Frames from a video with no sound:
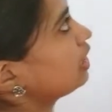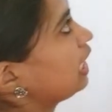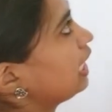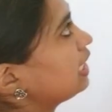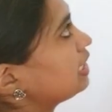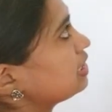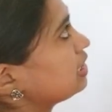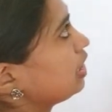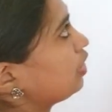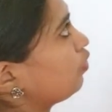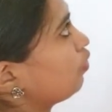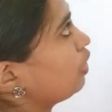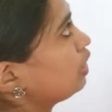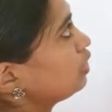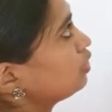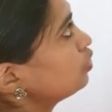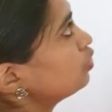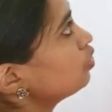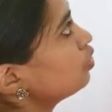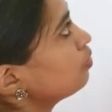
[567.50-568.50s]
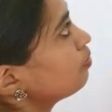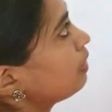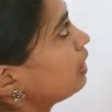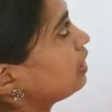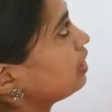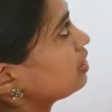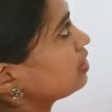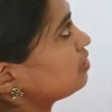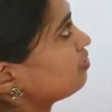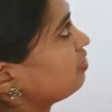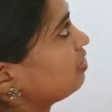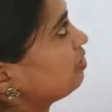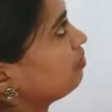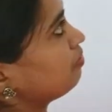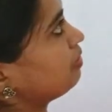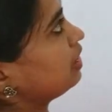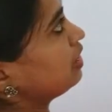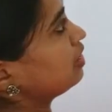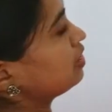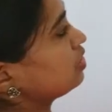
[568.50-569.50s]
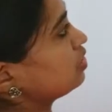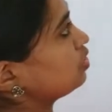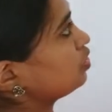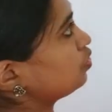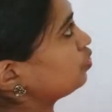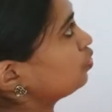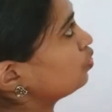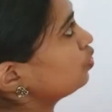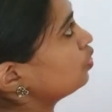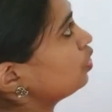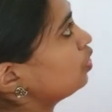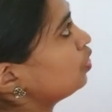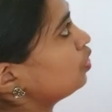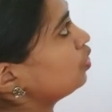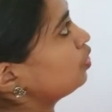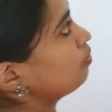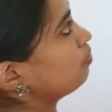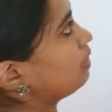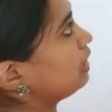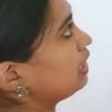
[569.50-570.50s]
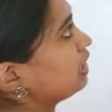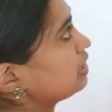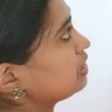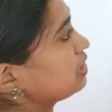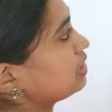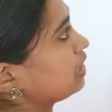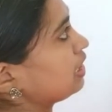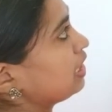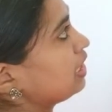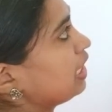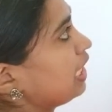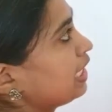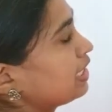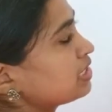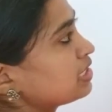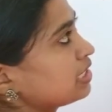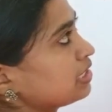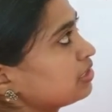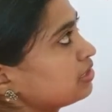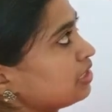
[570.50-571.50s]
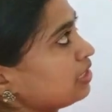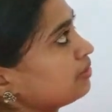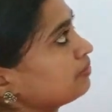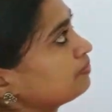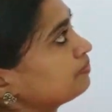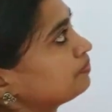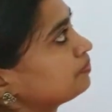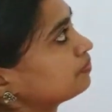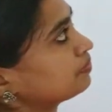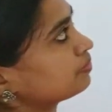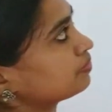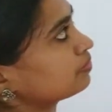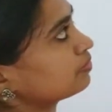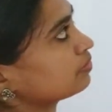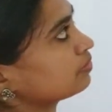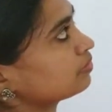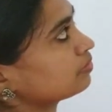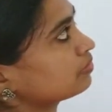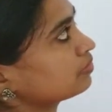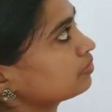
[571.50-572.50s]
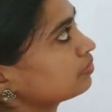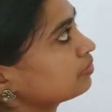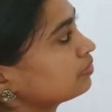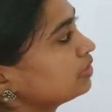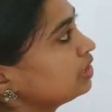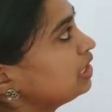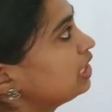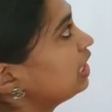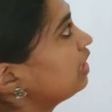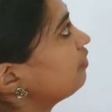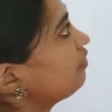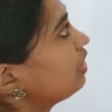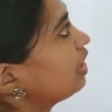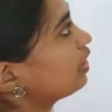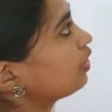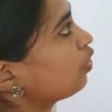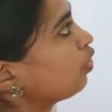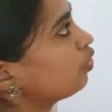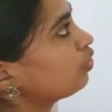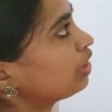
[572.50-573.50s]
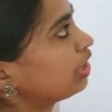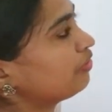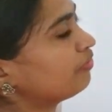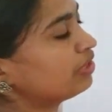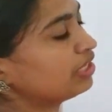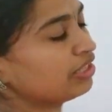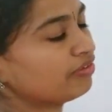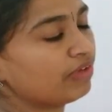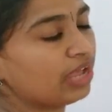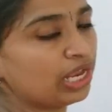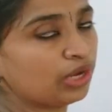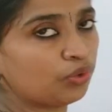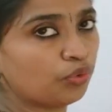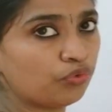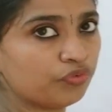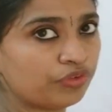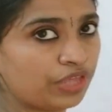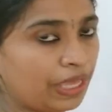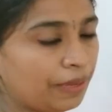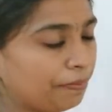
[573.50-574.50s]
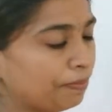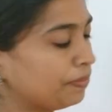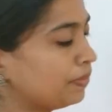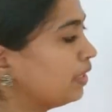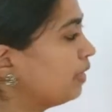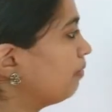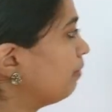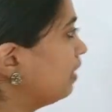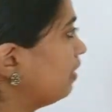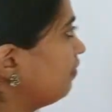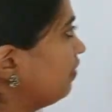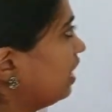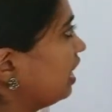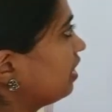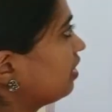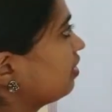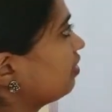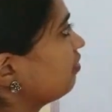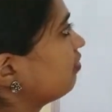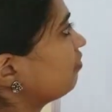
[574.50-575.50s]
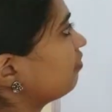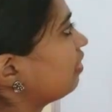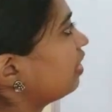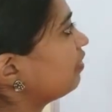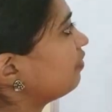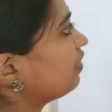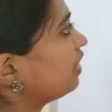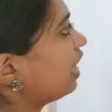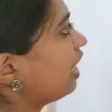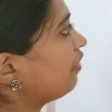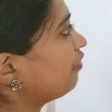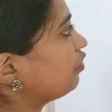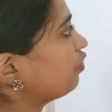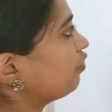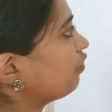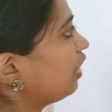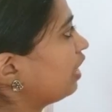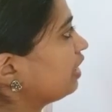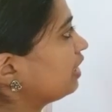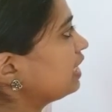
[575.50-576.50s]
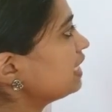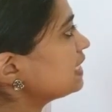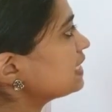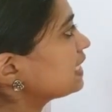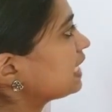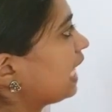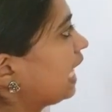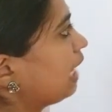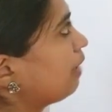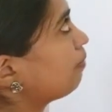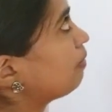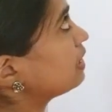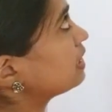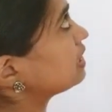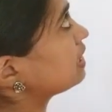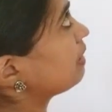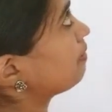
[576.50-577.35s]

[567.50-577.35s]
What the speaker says: is equal to minus 1, minus 2, minus 3, etc. Here we are not given the value of m, but what we have to find is k plus m